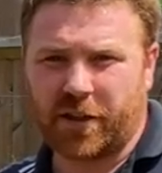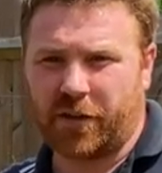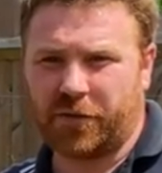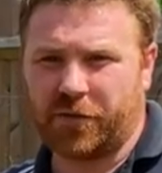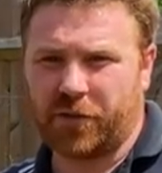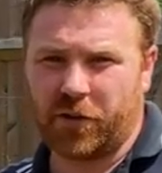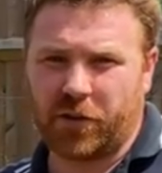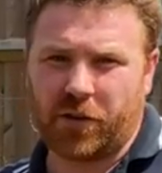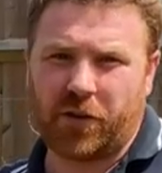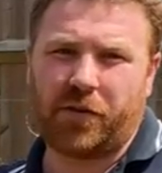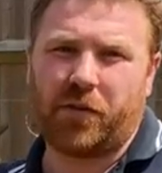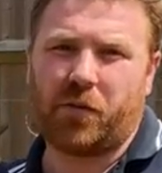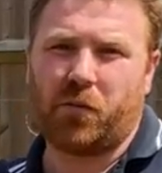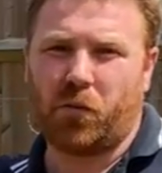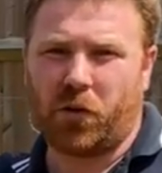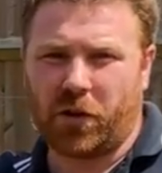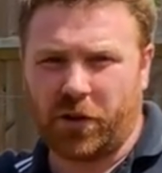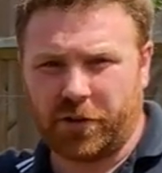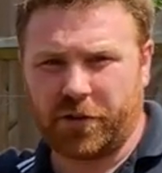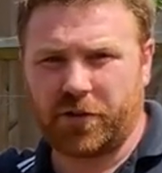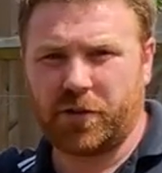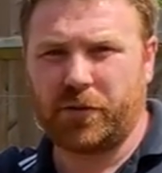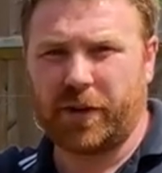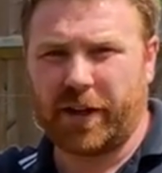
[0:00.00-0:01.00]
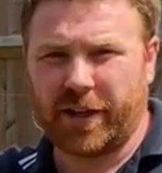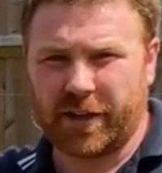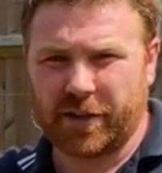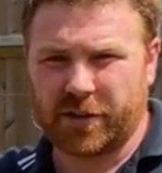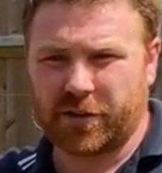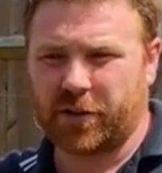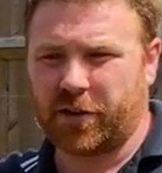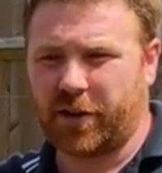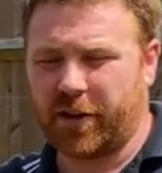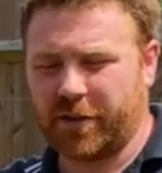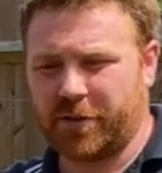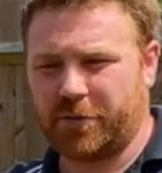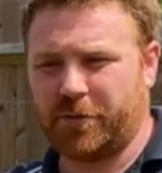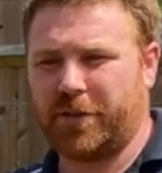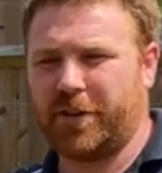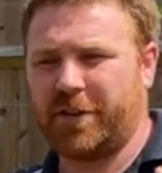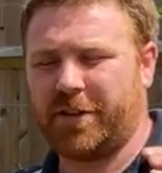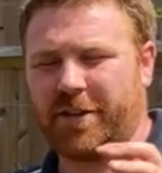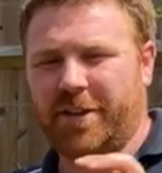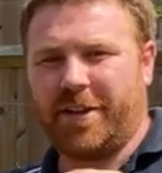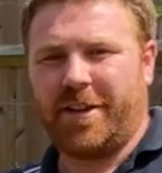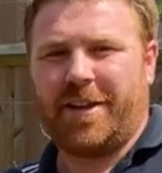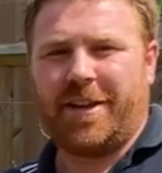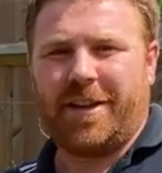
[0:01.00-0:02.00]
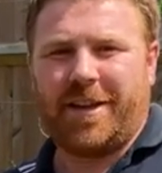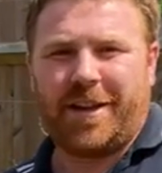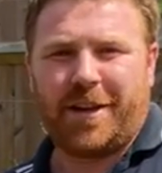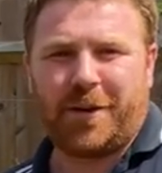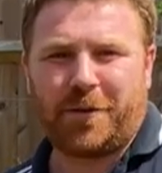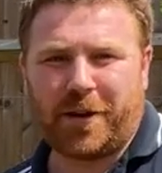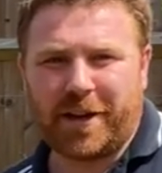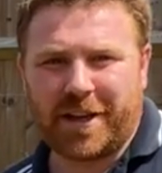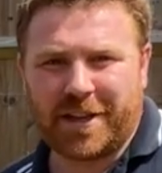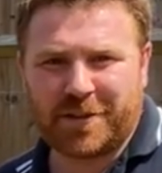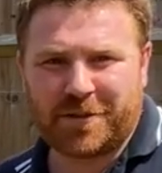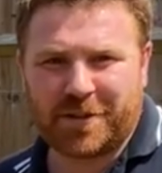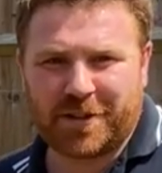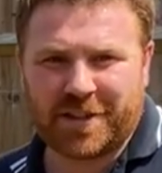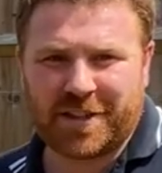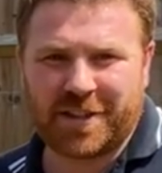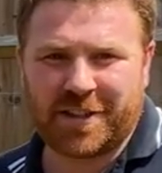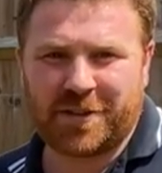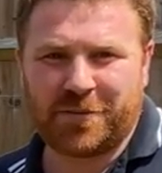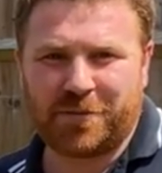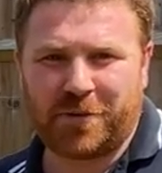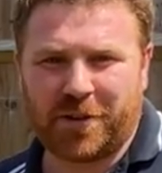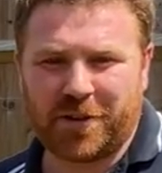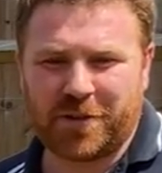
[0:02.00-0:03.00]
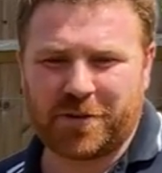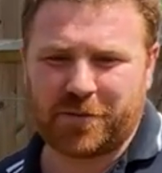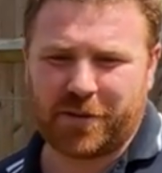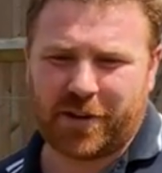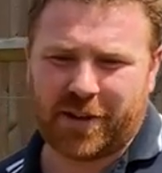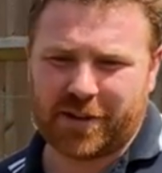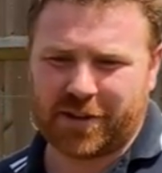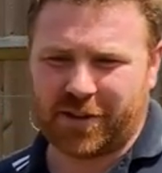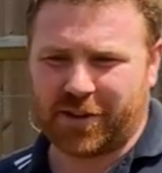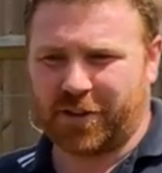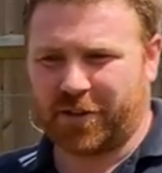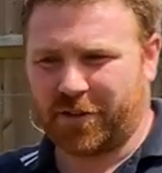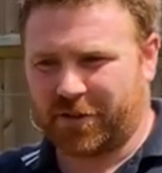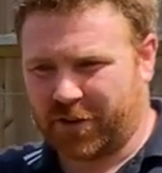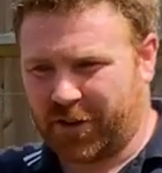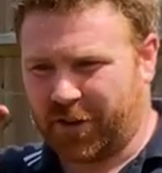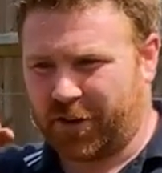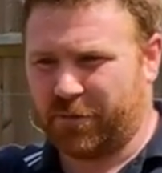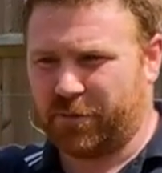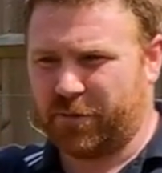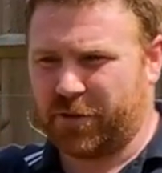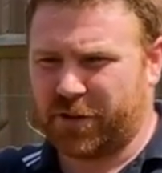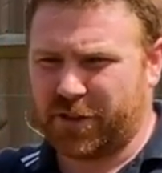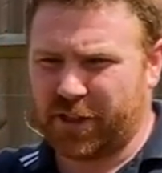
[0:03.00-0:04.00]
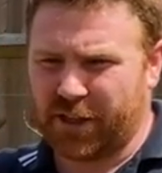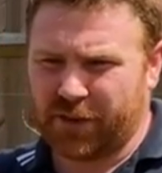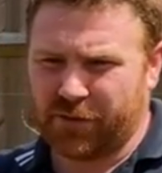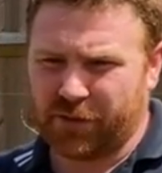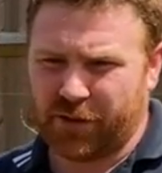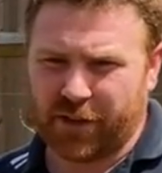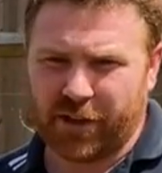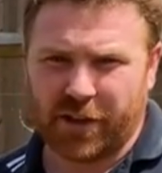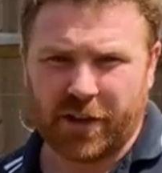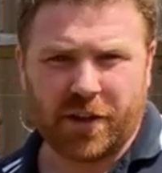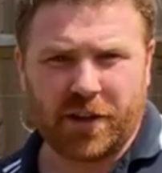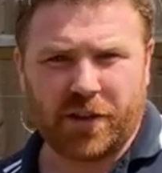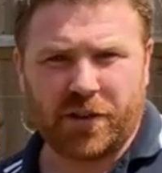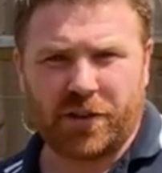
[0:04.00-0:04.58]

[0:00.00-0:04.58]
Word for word: that I've done, of the 1 or 2 acre sites, which is quite interesting to watch, where there's a lot of kind of machinery.